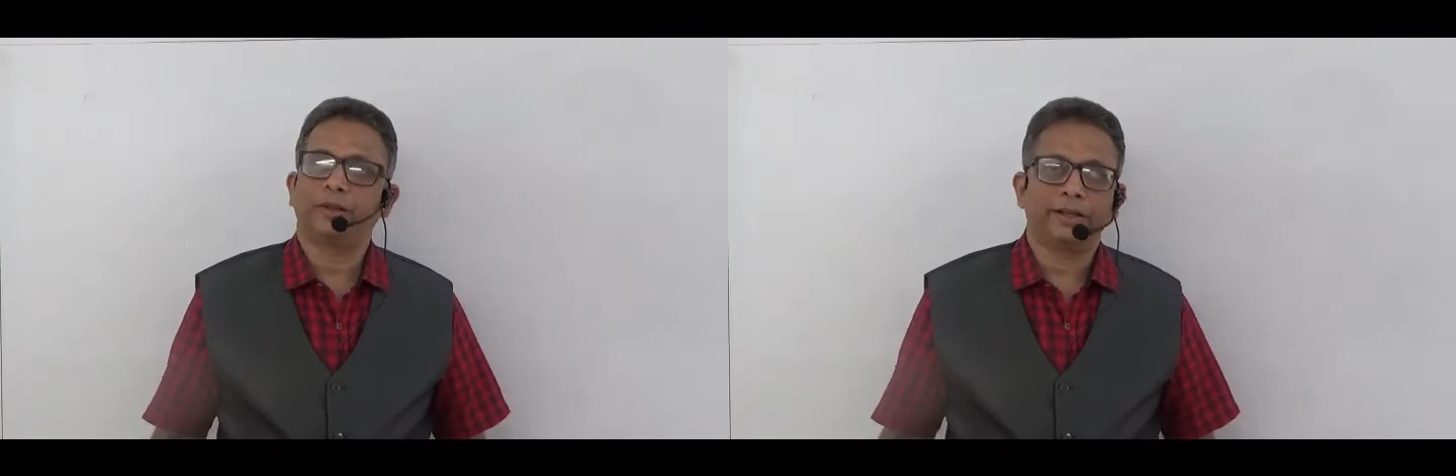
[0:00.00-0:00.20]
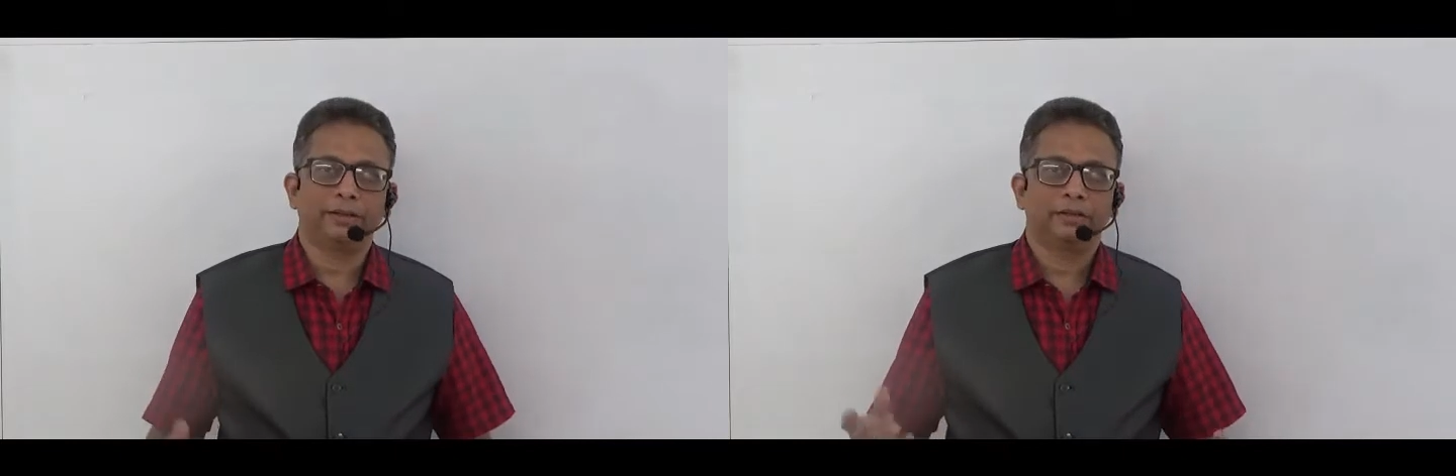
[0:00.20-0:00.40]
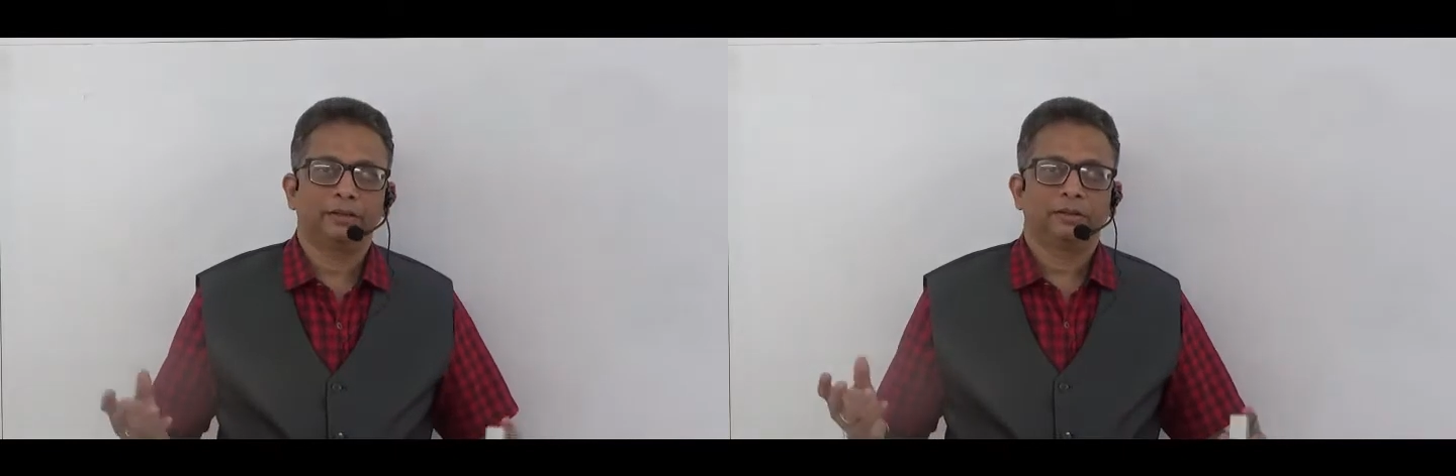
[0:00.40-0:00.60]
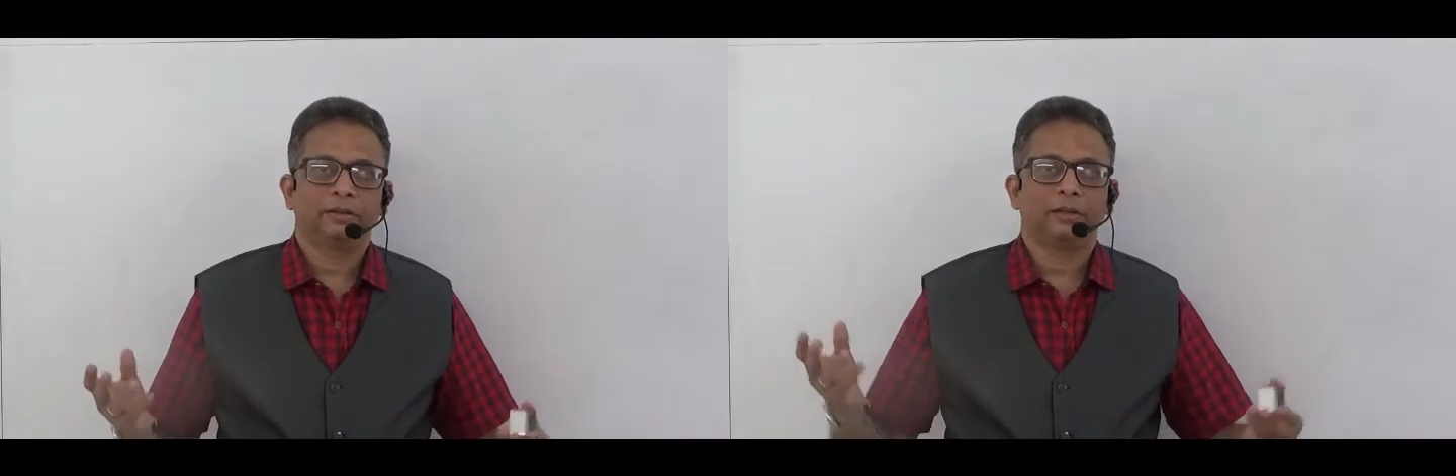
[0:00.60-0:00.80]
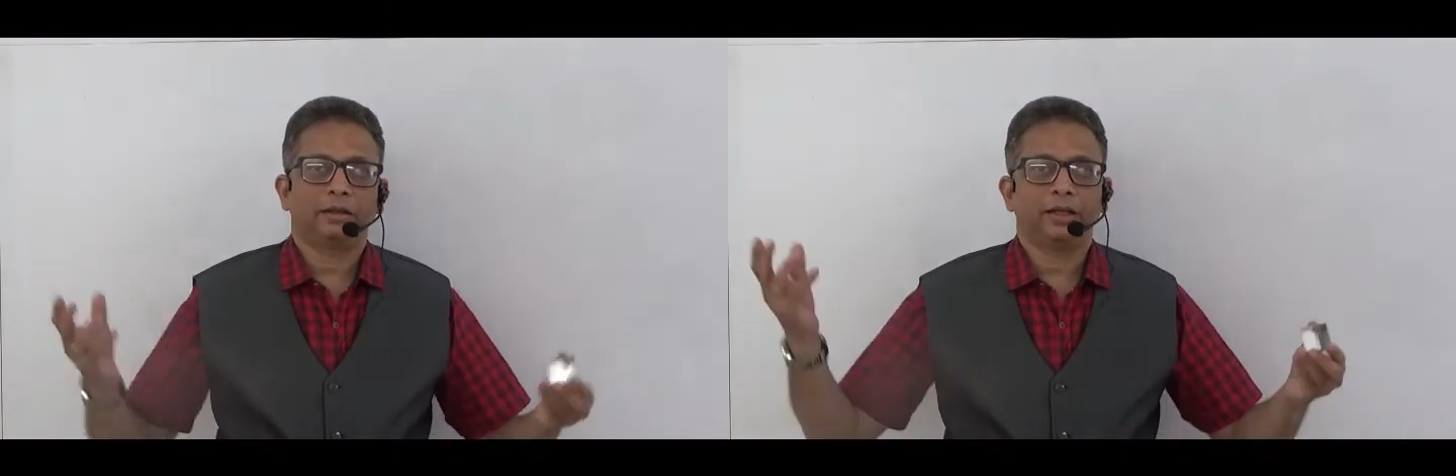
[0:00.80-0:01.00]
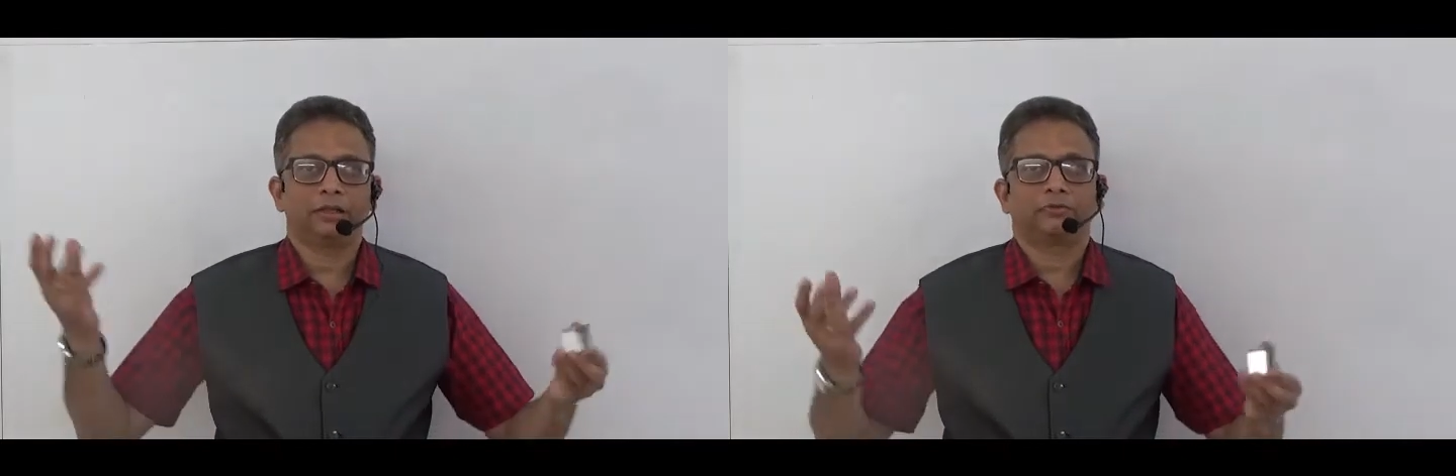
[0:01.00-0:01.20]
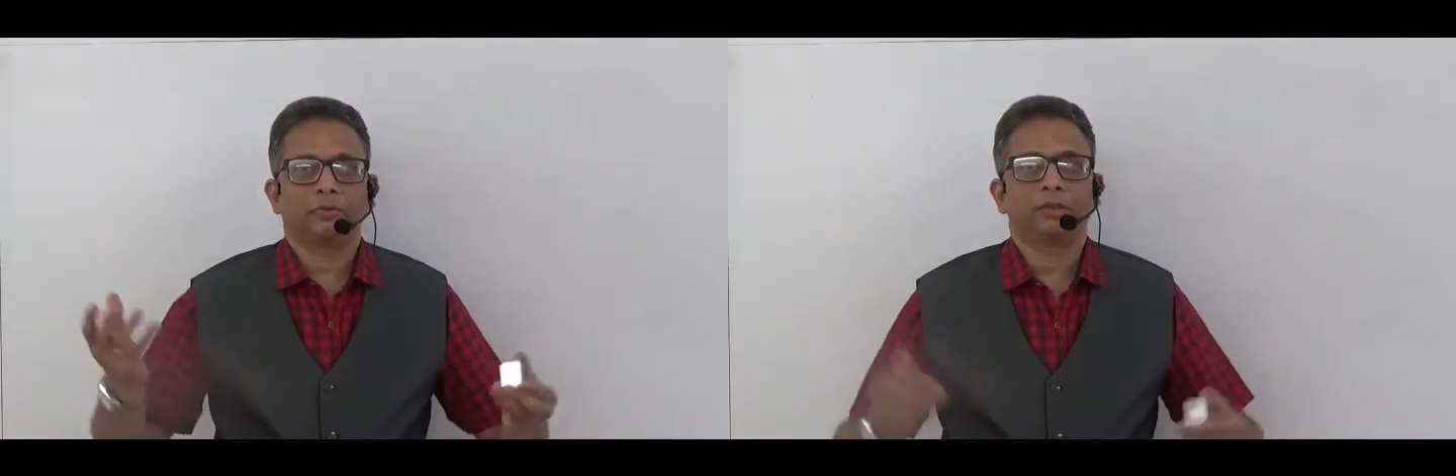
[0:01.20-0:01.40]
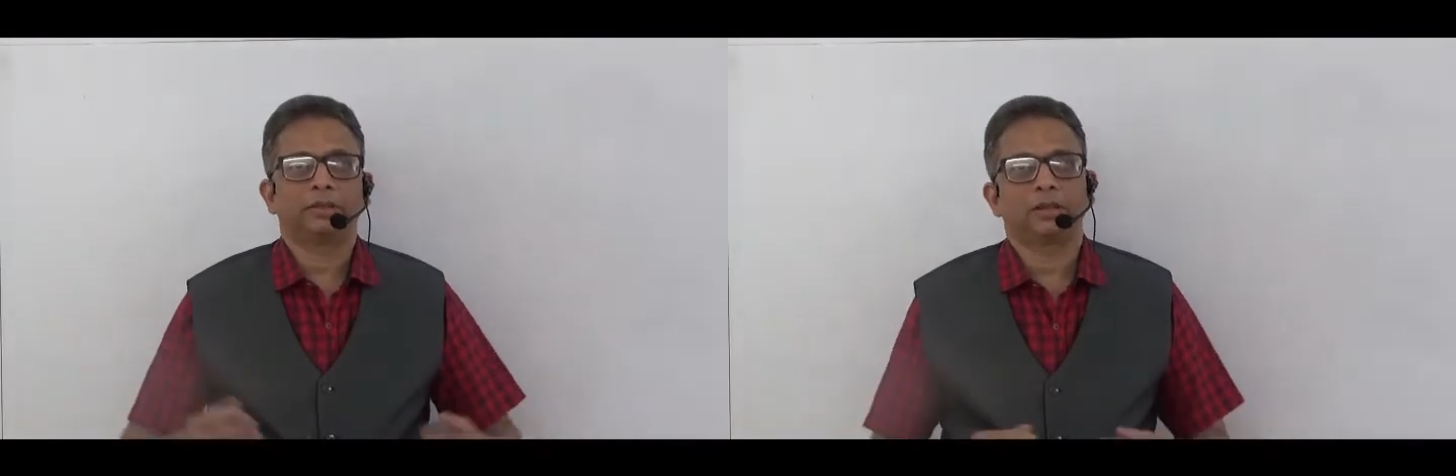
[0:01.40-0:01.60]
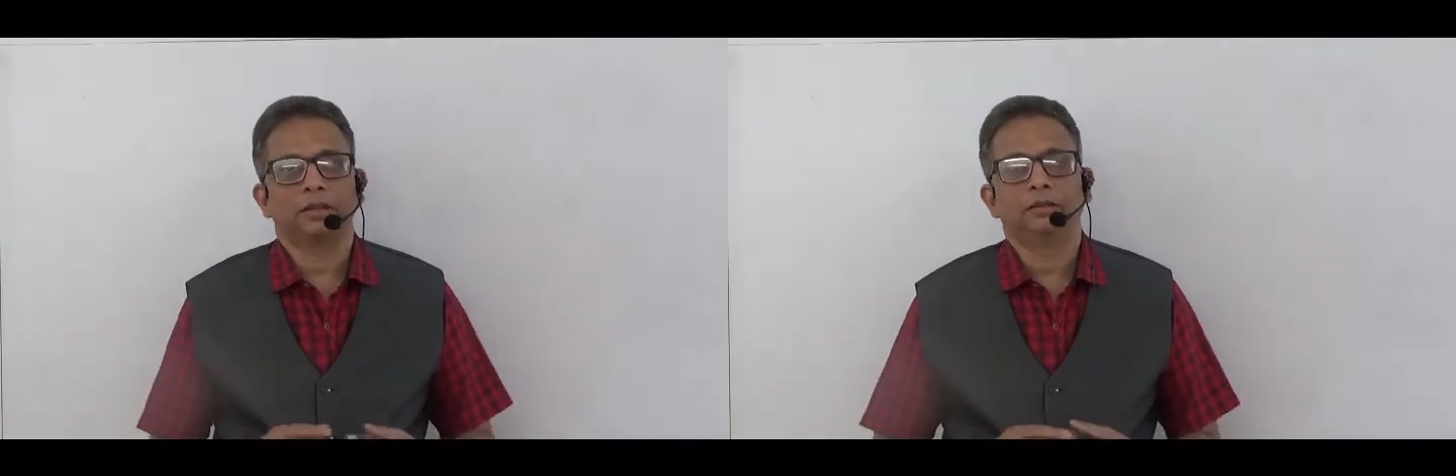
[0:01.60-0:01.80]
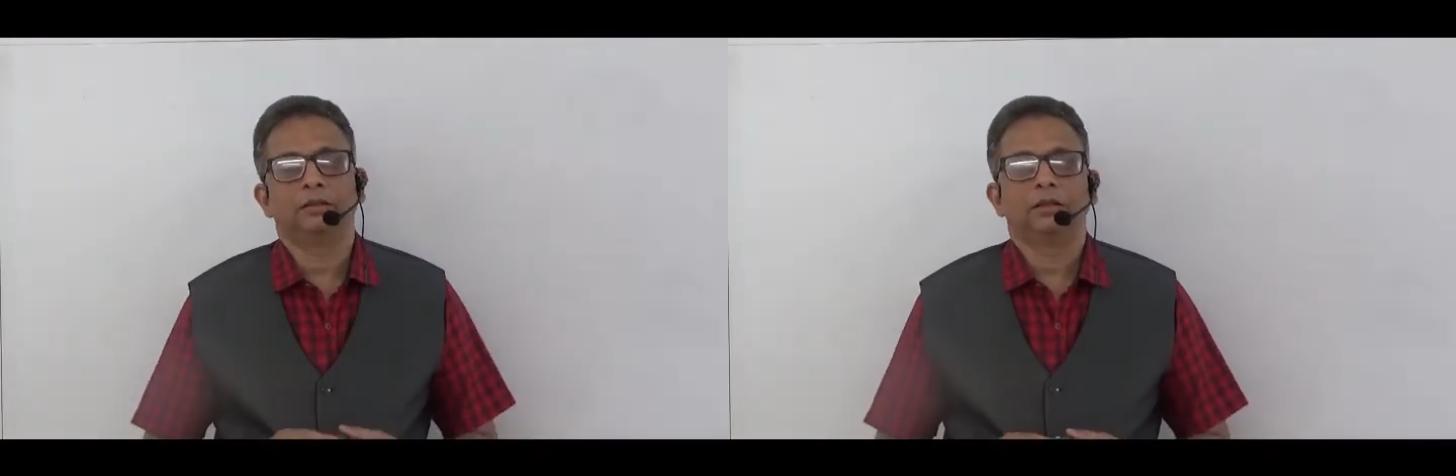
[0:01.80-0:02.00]
light, the rays from the
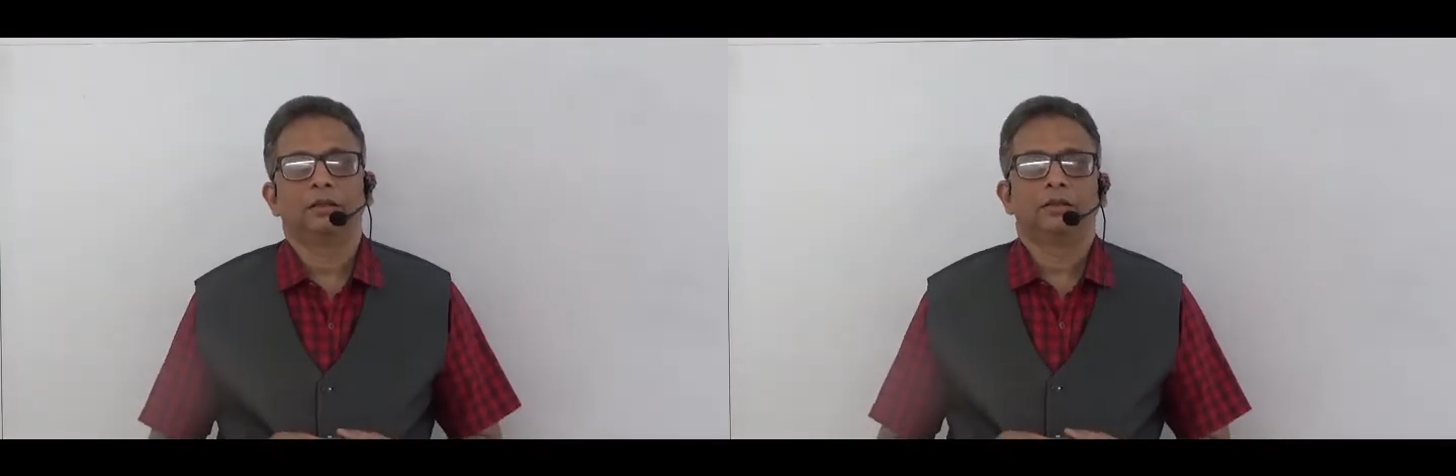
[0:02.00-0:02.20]
sun,